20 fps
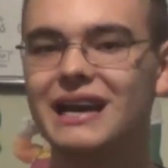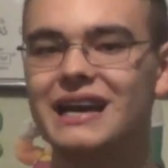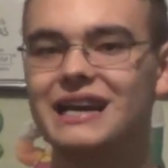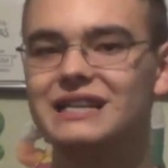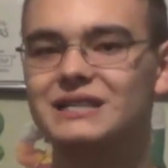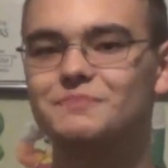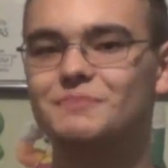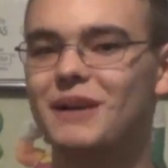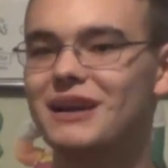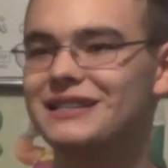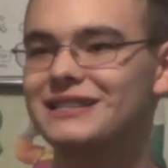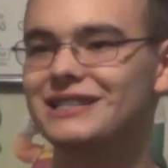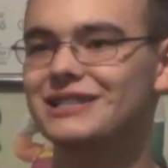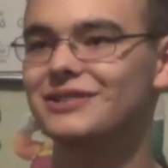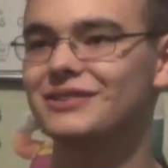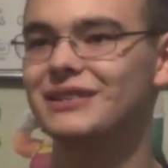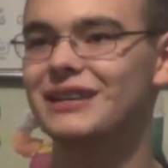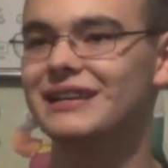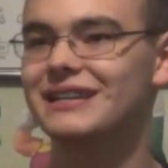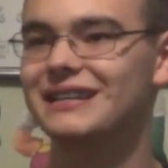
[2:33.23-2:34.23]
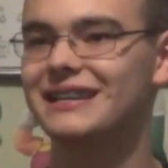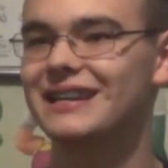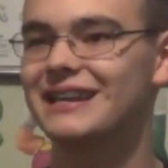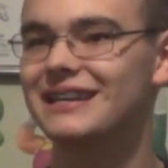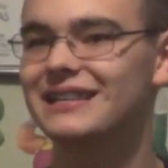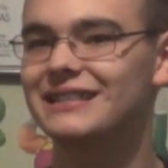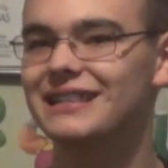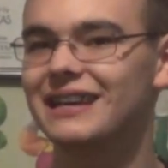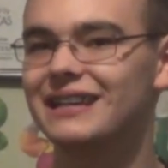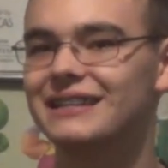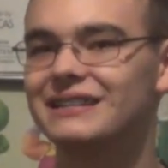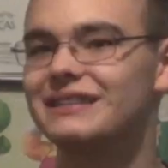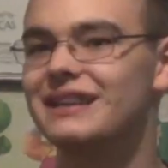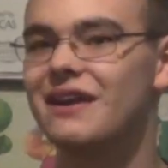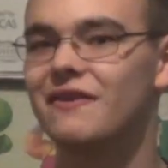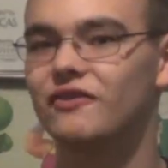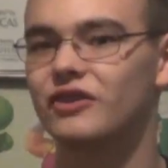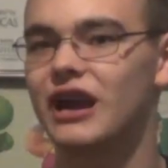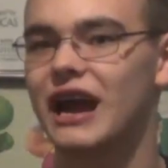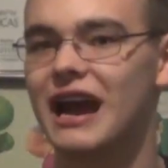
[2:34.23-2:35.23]
He's basically a kid that
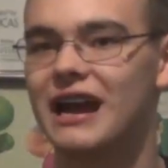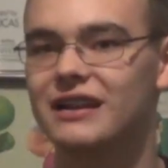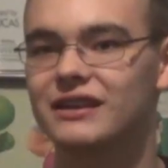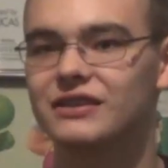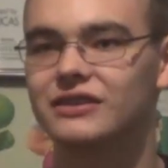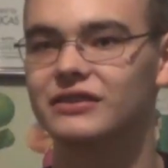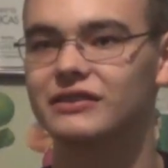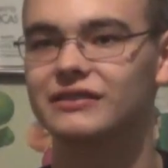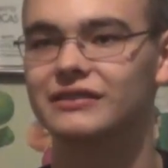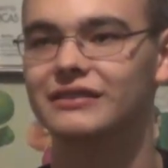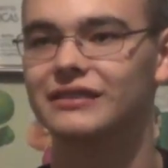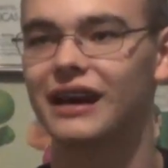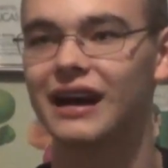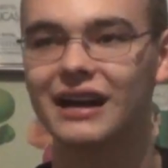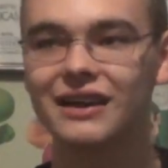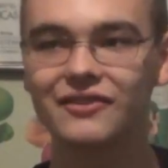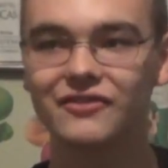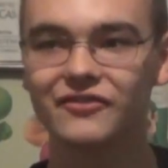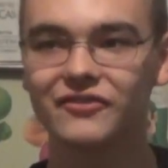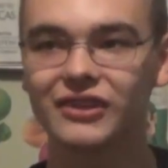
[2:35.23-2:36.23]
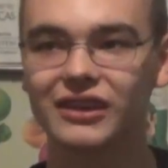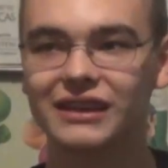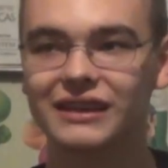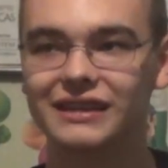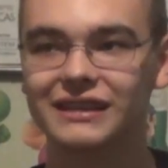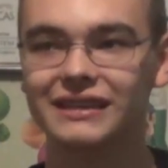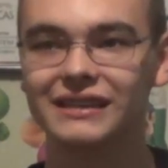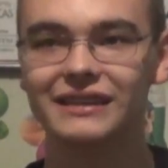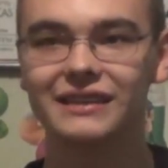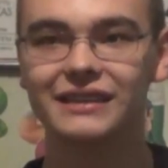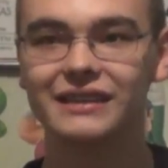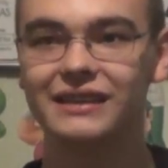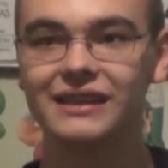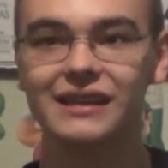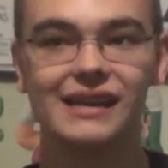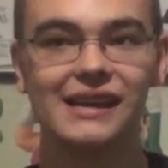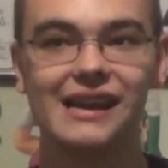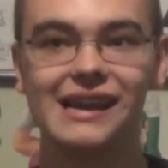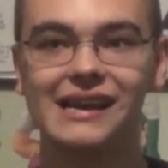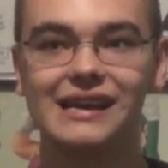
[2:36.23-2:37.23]
never had a good life, and
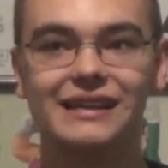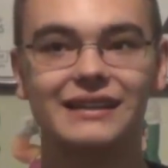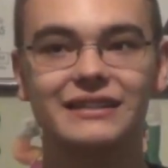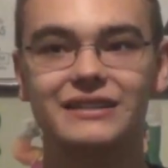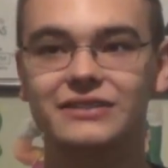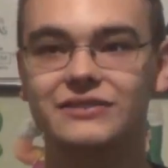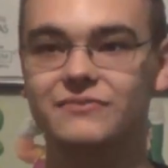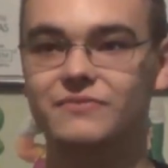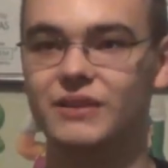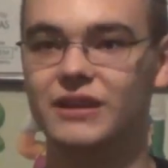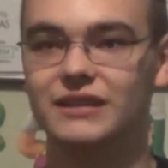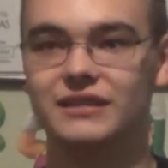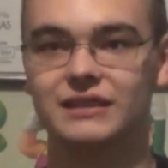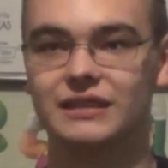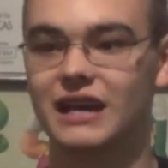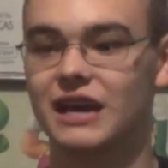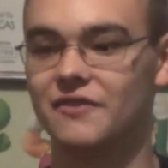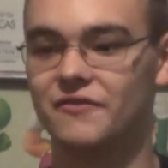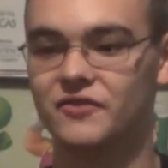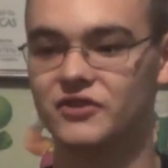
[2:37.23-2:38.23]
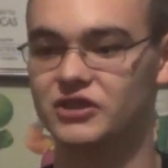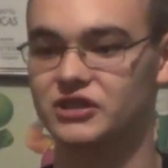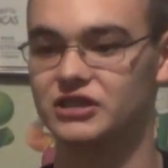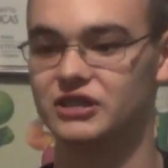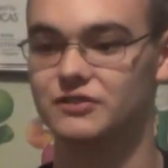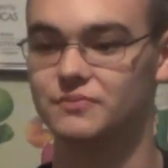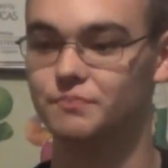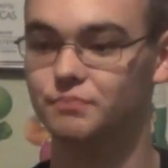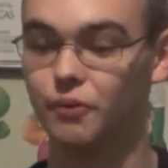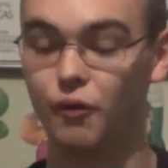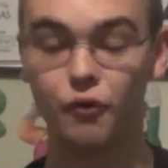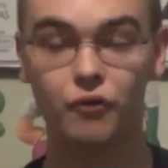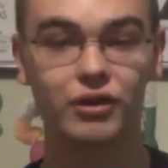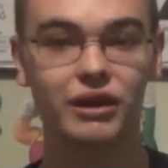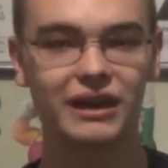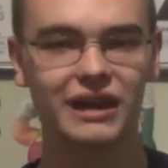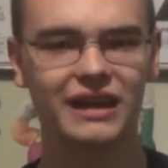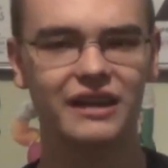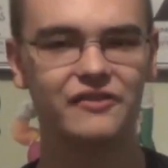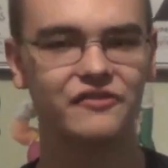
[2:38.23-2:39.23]
his life is just
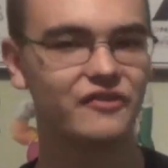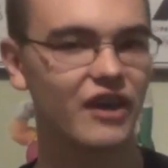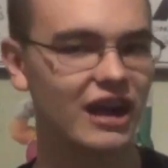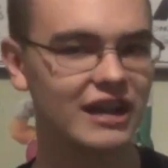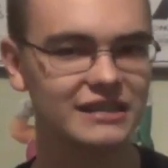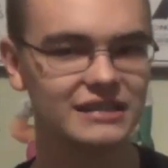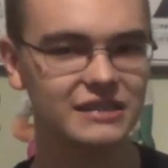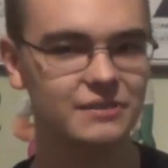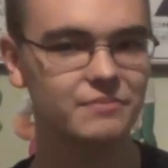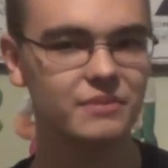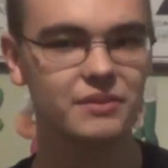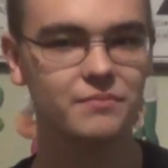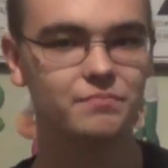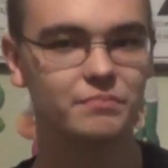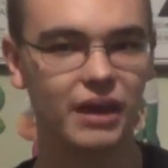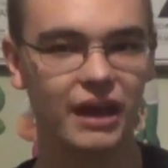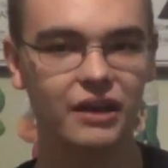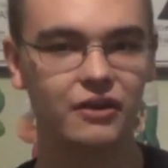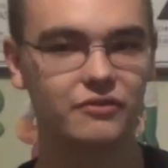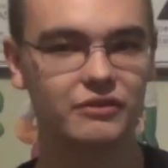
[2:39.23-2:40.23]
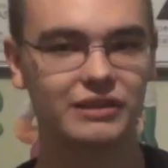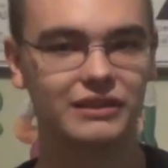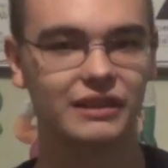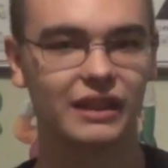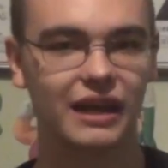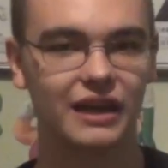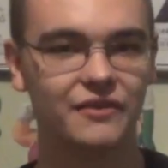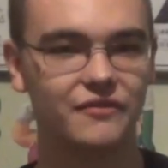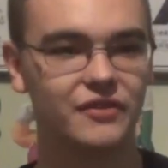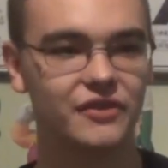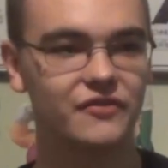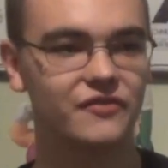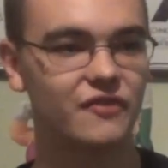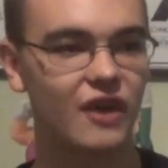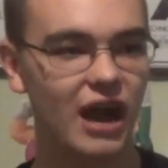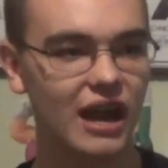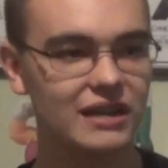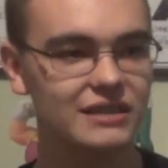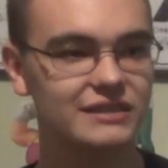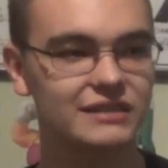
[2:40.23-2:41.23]
boring, and he finds something better in life. He
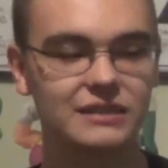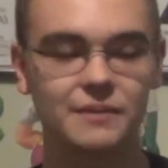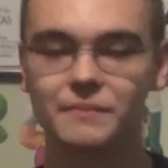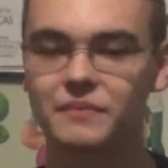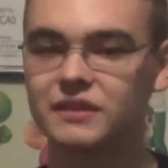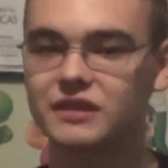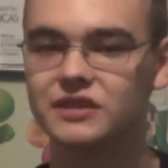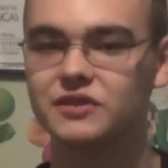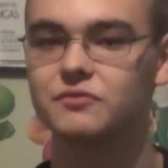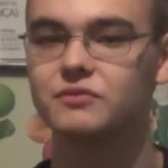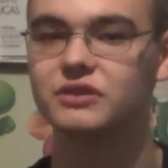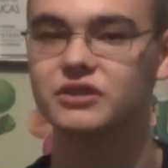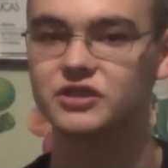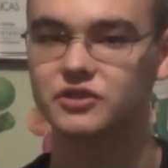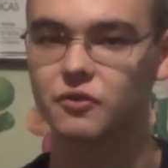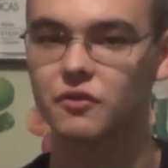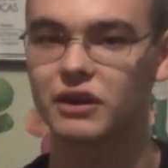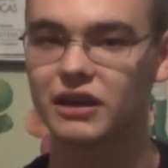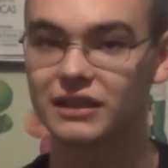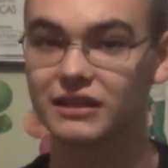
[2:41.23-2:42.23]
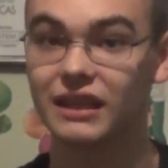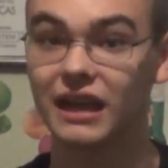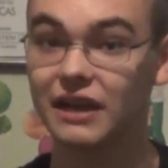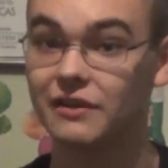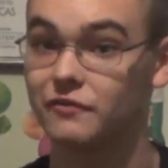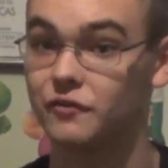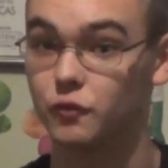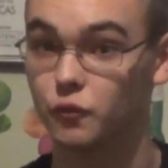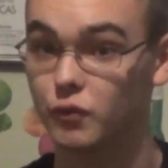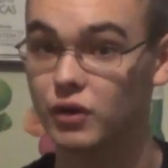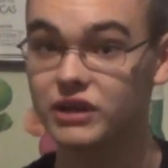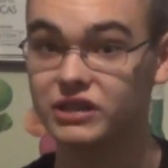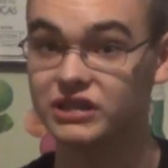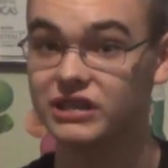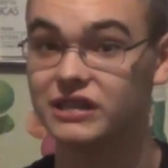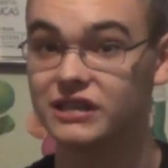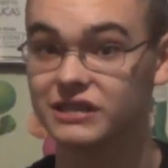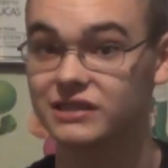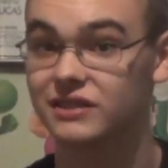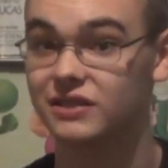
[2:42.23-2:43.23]
finds something to enjoy in life, which
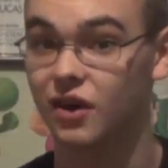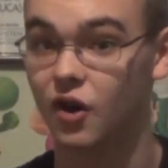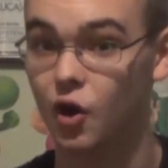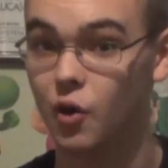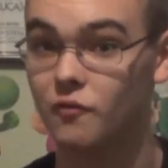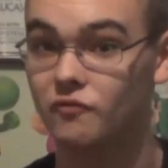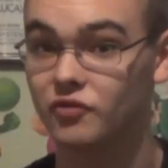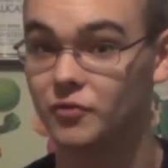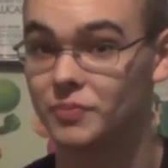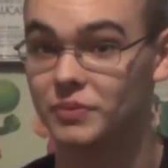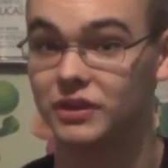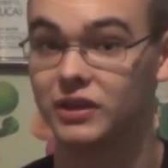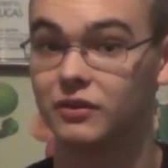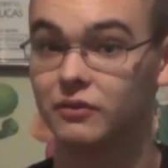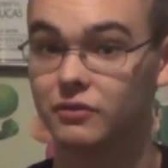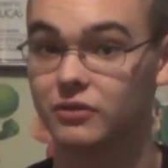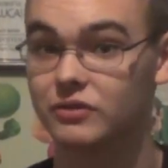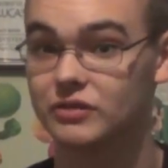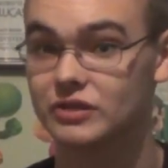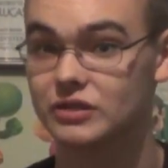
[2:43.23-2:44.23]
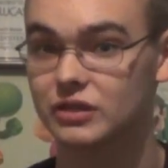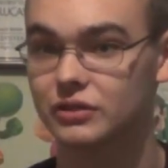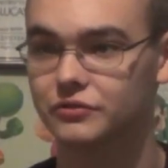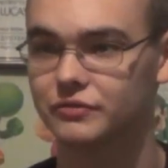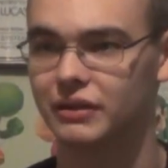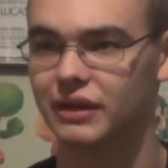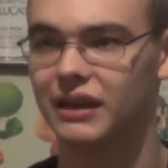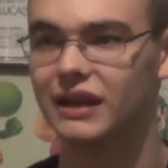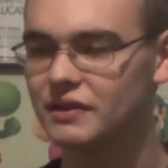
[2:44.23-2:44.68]
is the Home for Peculiar Children.